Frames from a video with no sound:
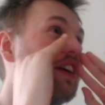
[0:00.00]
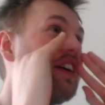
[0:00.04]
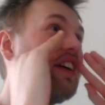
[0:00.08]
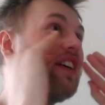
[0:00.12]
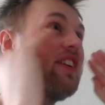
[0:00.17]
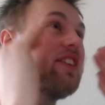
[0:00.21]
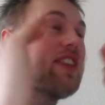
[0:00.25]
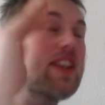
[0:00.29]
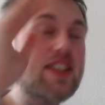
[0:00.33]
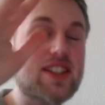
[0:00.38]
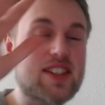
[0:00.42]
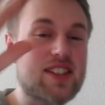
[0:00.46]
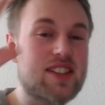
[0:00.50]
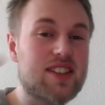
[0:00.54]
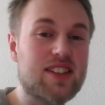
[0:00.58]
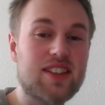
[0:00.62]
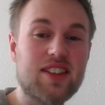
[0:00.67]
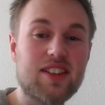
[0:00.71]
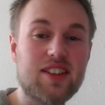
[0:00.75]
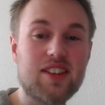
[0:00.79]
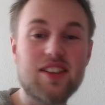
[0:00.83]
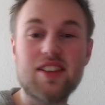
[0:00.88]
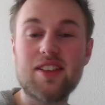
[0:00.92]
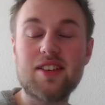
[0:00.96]
this
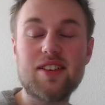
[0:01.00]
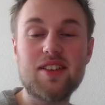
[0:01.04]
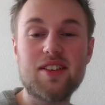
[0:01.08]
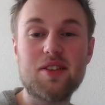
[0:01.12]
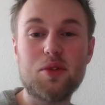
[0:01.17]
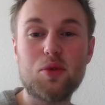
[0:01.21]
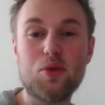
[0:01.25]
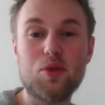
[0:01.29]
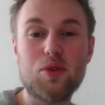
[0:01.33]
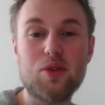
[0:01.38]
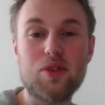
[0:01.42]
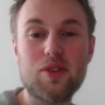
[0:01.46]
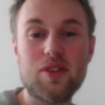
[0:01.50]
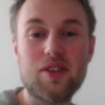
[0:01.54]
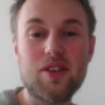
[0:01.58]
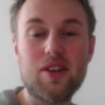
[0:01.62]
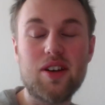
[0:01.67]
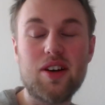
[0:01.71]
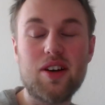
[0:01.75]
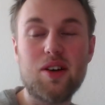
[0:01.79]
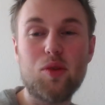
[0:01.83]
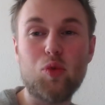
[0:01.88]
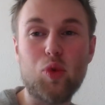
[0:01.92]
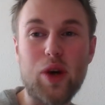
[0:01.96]

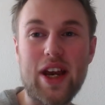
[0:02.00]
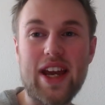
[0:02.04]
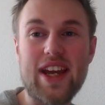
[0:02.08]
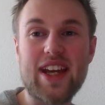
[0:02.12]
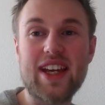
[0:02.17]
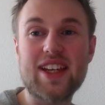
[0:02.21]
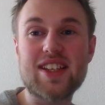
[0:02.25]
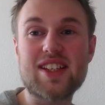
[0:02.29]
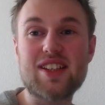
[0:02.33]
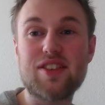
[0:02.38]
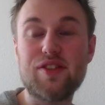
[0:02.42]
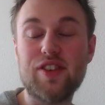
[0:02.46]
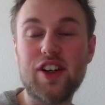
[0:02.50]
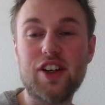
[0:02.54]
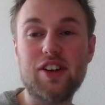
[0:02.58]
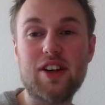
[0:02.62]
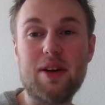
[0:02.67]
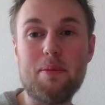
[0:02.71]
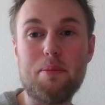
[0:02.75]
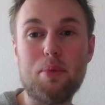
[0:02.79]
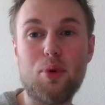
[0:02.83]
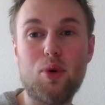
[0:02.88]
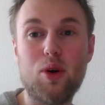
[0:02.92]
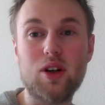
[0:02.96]
way is very
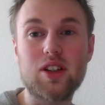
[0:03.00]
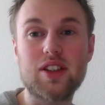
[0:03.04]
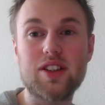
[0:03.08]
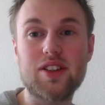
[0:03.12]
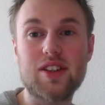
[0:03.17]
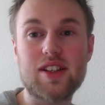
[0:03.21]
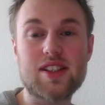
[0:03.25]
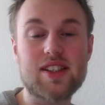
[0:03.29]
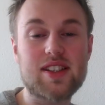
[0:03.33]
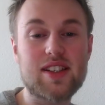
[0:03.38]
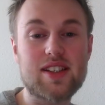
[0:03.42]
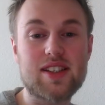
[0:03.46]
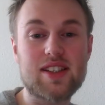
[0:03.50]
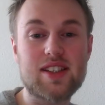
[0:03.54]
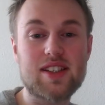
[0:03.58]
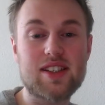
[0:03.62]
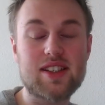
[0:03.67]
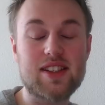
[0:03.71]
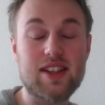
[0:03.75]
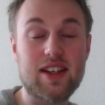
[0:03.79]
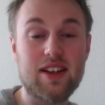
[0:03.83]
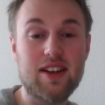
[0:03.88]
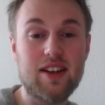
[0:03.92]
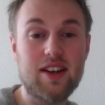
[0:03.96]
important. This
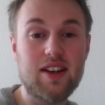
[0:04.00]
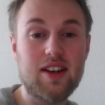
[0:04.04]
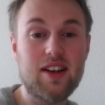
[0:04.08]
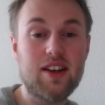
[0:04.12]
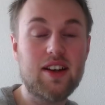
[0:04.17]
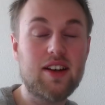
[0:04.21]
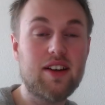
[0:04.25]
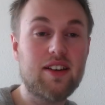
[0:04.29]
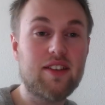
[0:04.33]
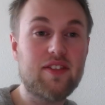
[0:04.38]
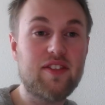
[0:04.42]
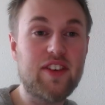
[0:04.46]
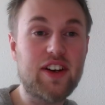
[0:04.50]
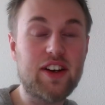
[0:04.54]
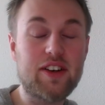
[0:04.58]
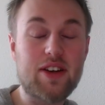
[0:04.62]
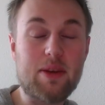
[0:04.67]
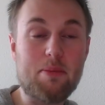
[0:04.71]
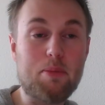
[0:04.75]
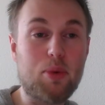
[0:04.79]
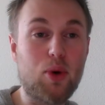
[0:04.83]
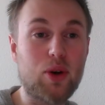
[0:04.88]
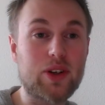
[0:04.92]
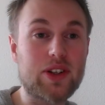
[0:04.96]
is very
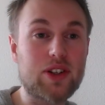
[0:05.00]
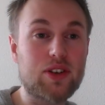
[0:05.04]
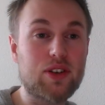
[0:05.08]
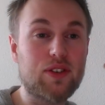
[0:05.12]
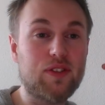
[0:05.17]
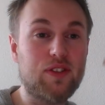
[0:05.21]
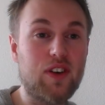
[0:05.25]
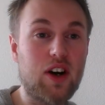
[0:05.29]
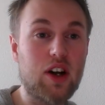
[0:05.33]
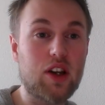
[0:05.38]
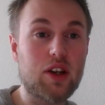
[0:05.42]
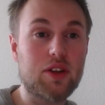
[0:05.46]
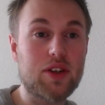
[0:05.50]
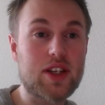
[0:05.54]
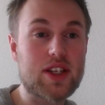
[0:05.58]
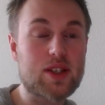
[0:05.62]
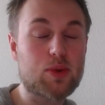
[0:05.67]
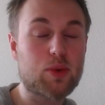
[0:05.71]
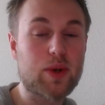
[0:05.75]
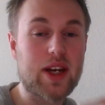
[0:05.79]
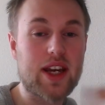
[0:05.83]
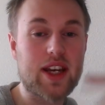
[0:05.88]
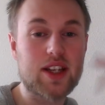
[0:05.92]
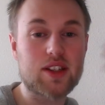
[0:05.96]
important to follow this
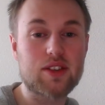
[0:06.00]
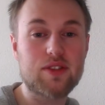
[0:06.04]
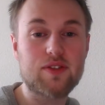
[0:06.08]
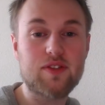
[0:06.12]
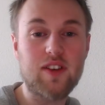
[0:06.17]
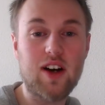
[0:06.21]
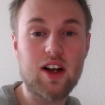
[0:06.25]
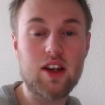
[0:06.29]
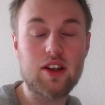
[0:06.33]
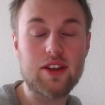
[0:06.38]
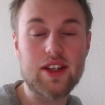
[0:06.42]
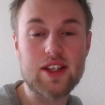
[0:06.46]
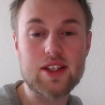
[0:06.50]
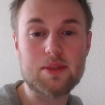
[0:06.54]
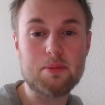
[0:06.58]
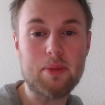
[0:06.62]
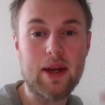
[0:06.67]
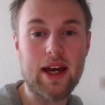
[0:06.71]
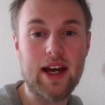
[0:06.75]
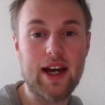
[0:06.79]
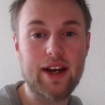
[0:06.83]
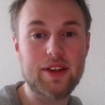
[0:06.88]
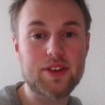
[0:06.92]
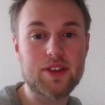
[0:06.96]
way, to follow this
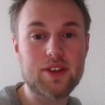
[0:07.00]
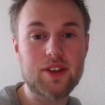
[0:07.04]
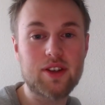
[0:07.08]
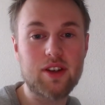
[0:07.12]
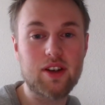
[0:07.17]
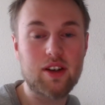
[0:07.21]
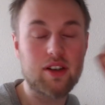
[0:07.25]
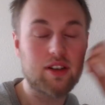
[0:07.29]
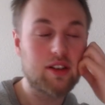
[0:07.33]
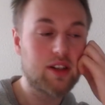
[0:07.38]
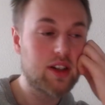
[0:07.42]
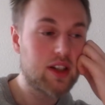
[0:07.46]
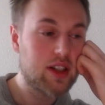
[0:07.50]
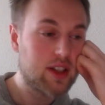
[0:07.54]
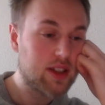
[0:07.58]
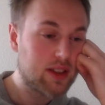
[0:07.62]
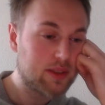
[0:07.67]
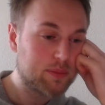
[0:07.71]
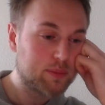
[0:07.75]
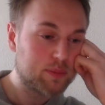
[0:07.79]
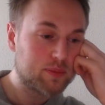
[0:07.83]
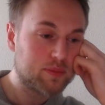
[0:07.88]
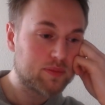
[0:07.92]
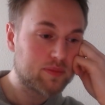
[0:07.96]
path, you know.
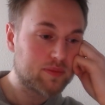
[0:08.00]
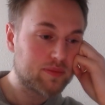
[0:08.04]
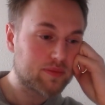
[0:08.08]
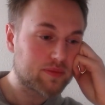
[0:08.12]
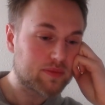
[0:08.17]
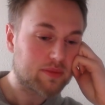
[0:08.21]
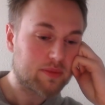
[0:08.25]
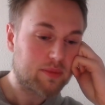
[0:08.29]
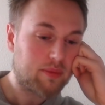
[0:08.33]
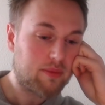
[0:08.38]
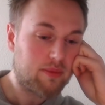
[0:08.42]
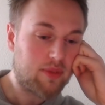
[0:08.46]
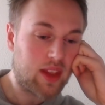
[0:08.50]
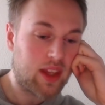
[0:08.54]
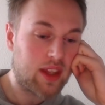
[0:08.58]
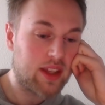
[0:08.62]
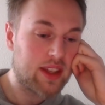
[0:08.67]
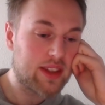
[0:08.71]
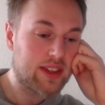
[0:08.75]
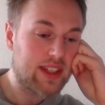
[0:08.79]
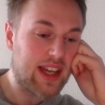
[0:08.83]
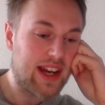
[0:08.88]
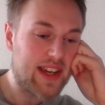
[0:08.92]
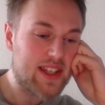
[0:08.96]

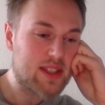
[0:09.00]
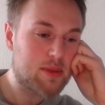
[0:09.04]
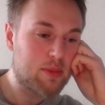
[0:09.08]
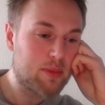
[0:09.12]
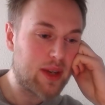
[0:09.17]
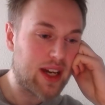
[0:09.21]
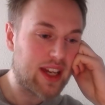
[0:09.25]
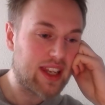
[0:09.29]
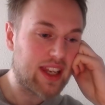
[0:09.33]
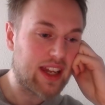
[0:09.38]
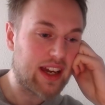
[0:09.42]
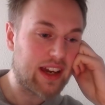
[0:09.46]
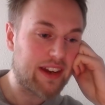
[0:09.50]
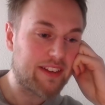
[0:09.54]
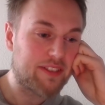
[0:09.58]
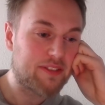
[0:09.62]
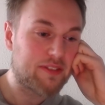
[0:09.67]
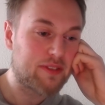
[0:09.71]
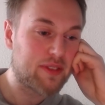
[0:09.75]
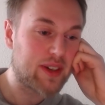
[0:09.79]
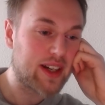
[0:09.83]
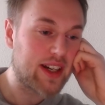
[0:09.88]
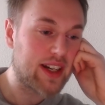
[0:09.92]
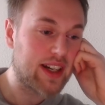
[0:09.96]
In times in my life
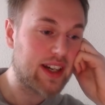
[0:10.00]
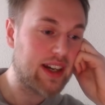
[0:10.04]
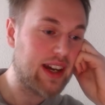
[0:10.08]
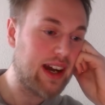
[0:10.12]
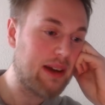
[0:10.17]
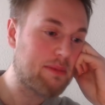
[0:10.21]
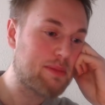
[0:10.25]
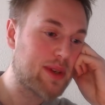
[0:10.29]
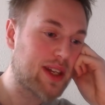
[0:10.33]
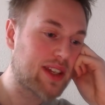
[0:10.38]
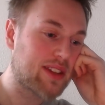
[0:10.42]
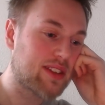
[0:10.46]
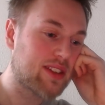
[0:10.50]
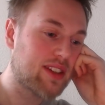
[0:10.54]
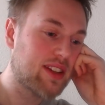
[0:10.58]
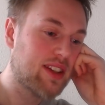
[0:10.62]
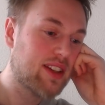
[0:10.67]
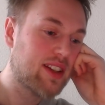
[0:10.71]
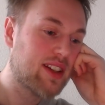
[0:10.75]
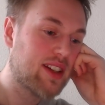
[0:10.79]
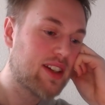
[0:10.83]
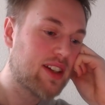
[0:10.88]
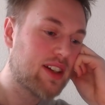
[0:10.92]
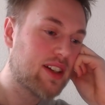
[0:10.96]
where I've been
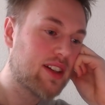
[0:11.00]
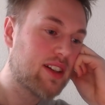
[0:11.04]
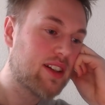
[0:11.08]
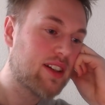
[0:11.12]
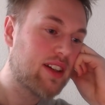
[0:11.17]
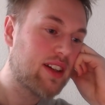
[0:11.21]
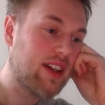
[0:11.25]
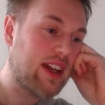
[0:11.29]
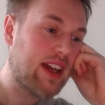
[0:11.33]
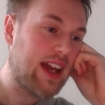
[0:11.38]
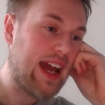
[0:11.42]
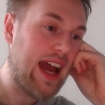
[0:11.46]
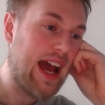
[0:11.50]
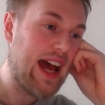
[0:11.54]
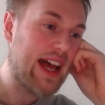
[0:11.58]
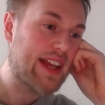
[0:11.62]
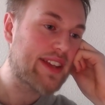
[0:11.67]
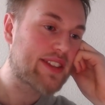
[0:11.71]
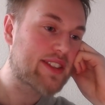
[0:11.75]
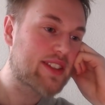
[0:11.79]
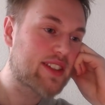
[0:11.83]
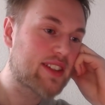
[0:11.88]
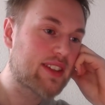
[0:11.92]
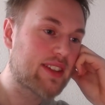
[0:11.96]

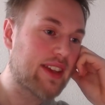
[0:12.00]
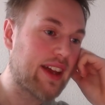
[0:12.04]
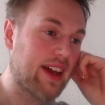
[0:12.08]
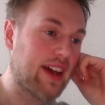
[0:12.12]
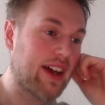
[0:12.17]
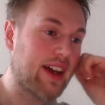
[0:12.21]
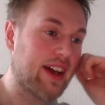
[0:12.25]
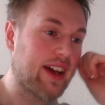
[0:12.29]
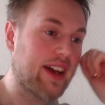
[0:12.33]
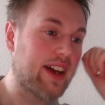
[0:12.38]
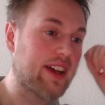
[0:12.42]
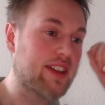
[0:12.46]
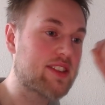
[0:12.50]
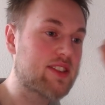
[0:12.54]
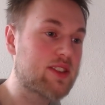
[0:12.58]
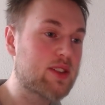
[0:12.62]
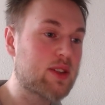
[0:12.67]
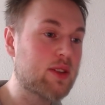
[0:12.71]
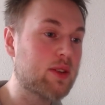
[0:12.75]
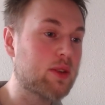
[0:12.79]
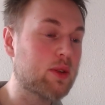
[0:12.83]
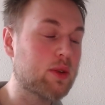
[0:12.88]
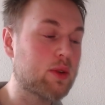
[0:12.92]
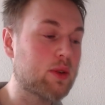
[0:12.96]
asked uh,
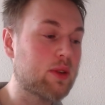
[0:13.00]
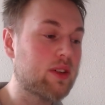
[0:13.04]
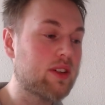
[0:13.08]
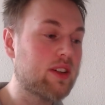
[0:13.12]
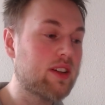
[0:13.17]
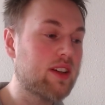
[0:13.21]
to